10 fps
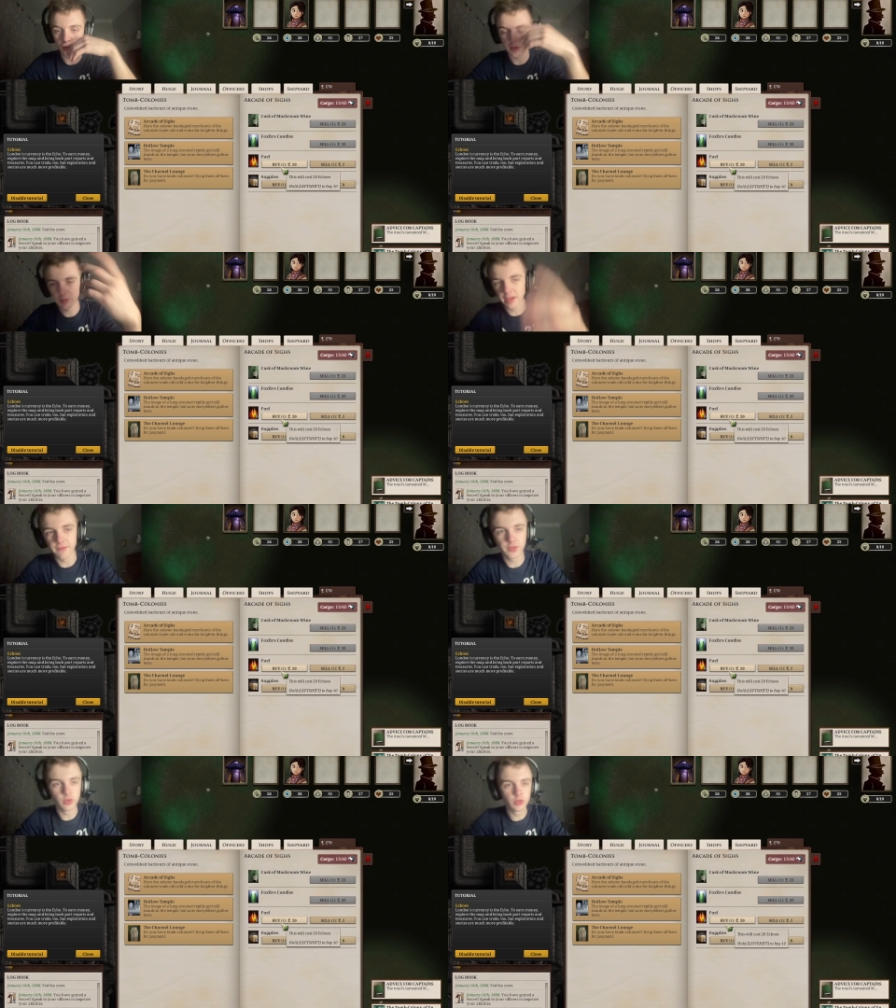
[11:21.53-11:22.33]
We can only buy
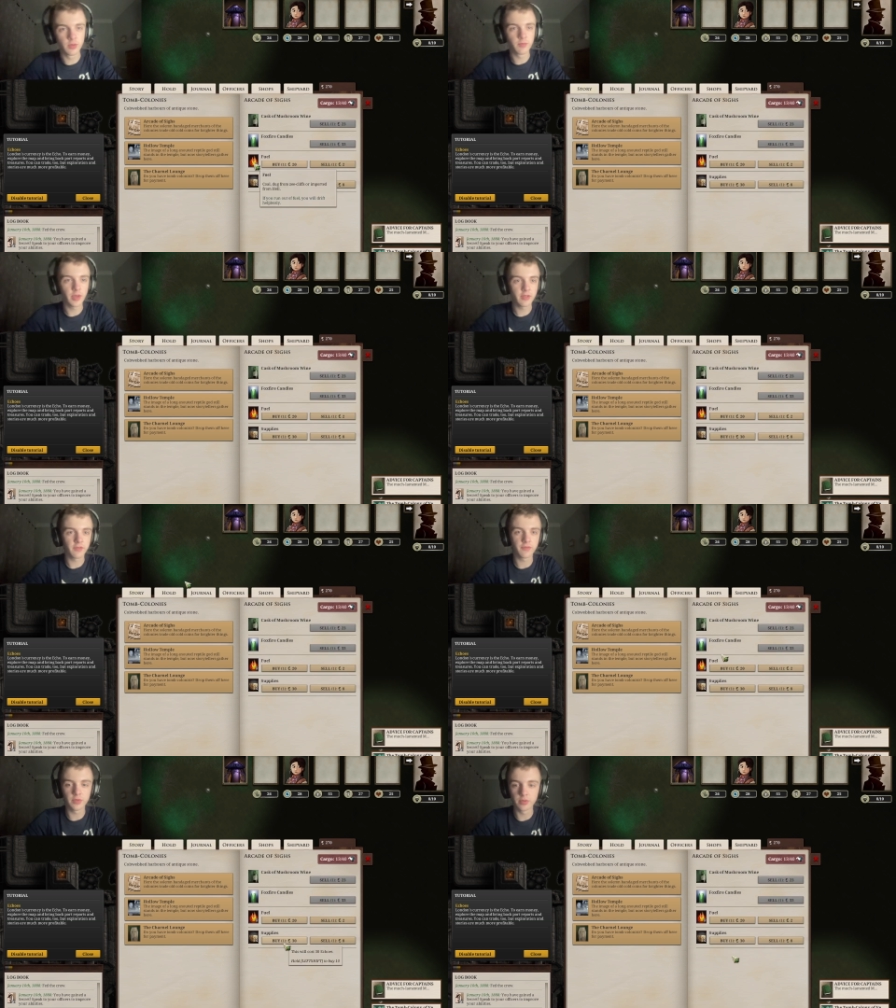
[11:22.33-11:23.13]
fuel. We have
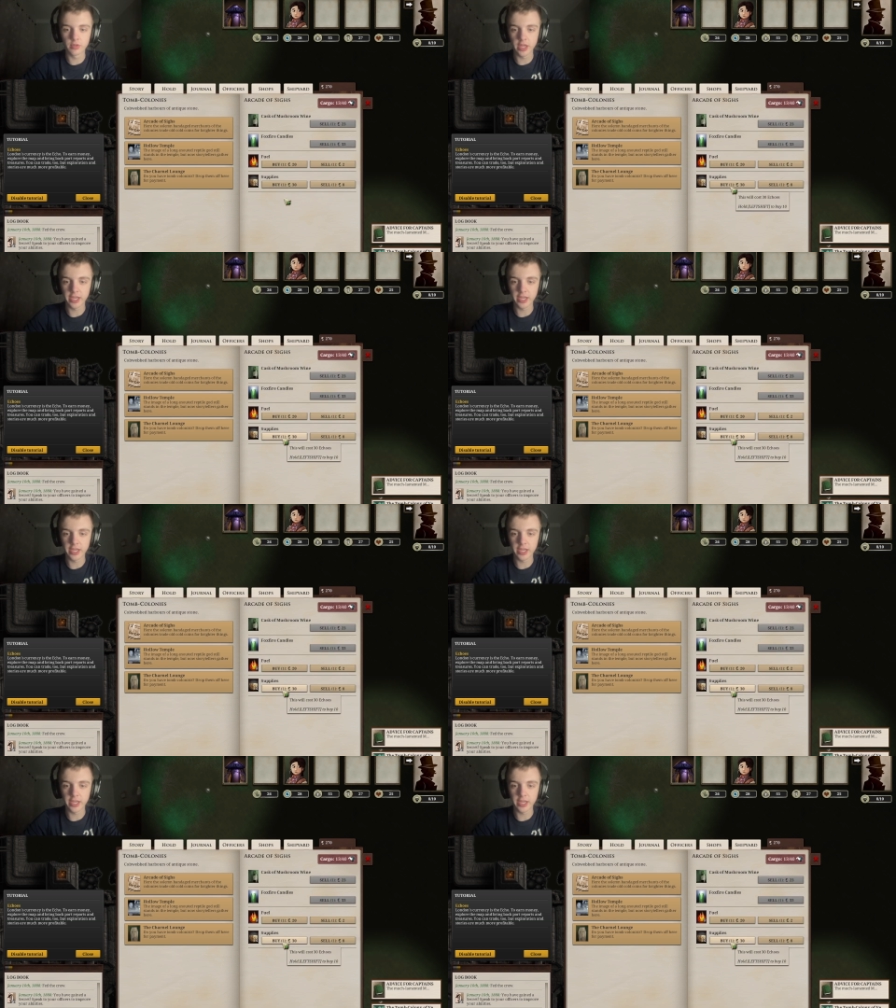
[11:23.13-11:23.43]
enough fuel.